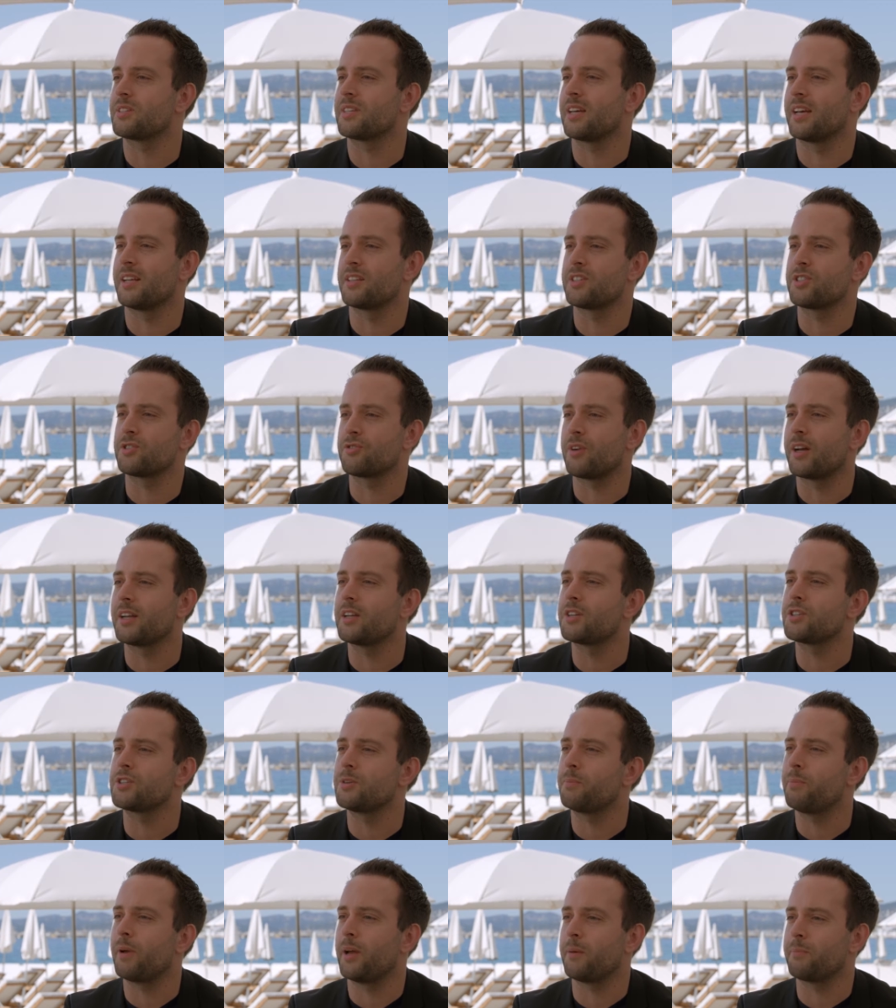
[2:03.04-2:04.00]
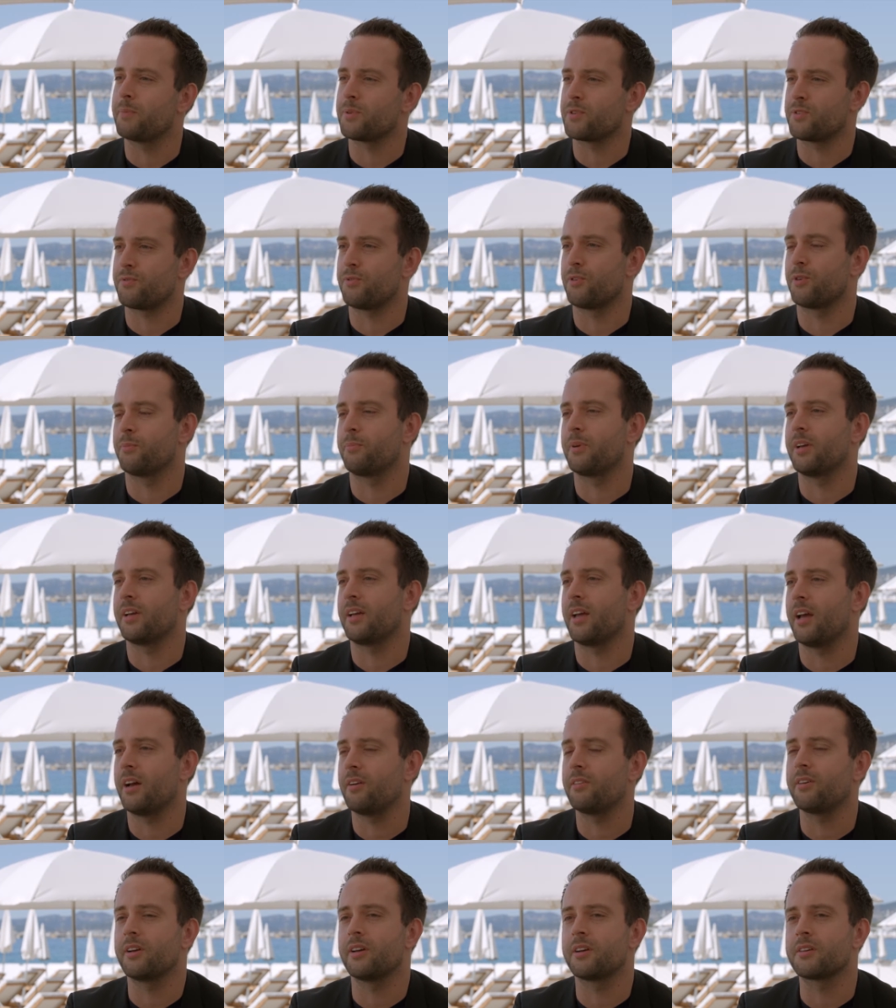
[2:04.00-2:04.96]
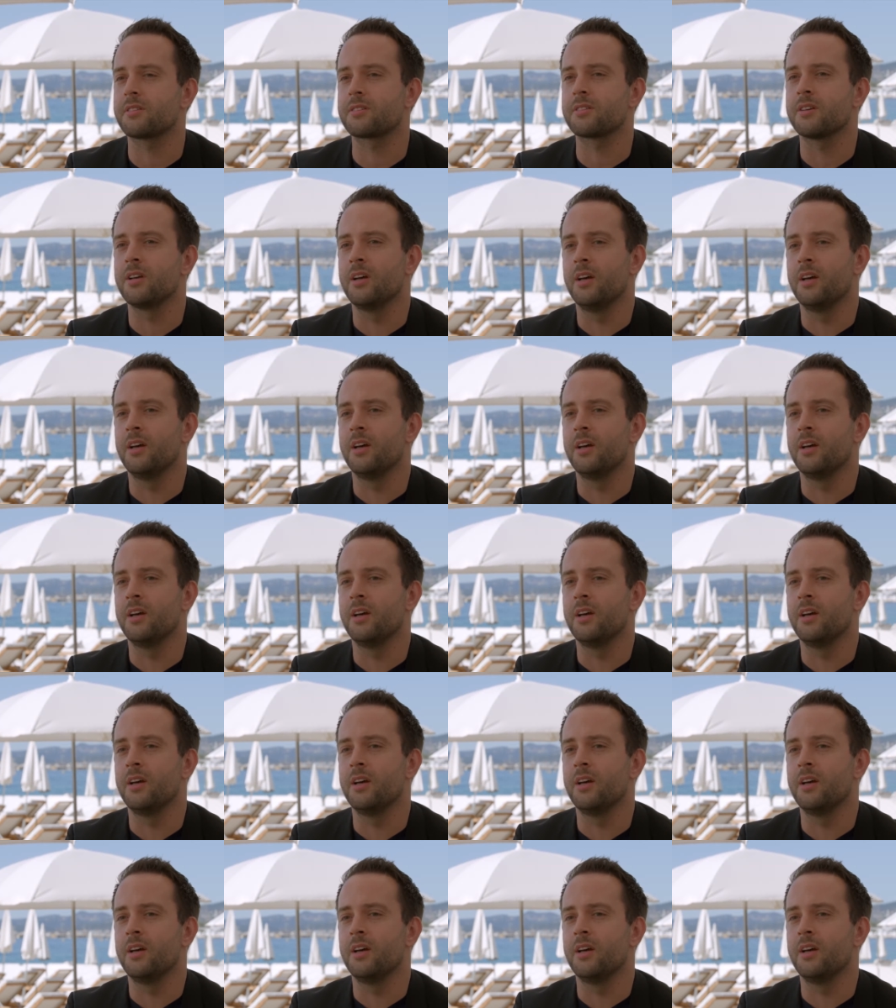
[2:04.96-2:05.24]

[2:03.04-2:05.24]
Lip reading: and strategy papers for big carriers.